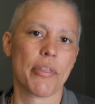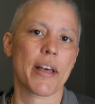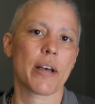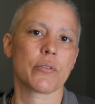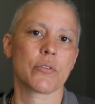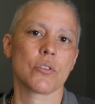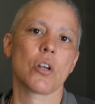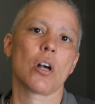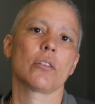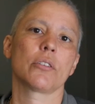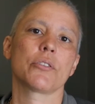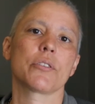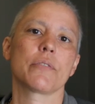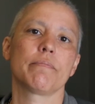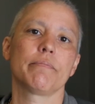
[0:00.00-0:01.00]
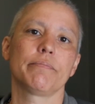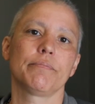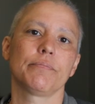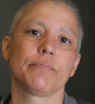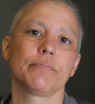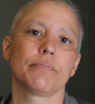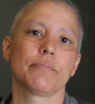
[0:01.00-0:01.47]
$1,000
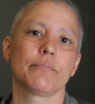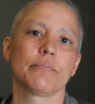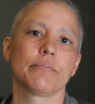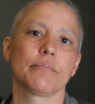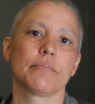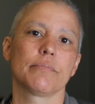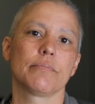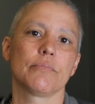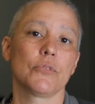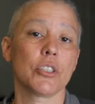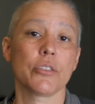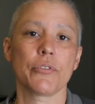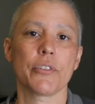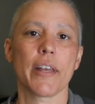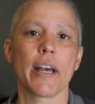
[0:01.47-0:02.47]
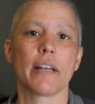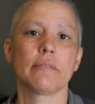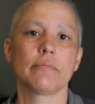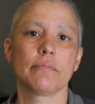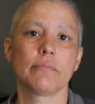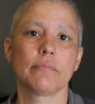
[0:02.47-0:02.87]
just for that.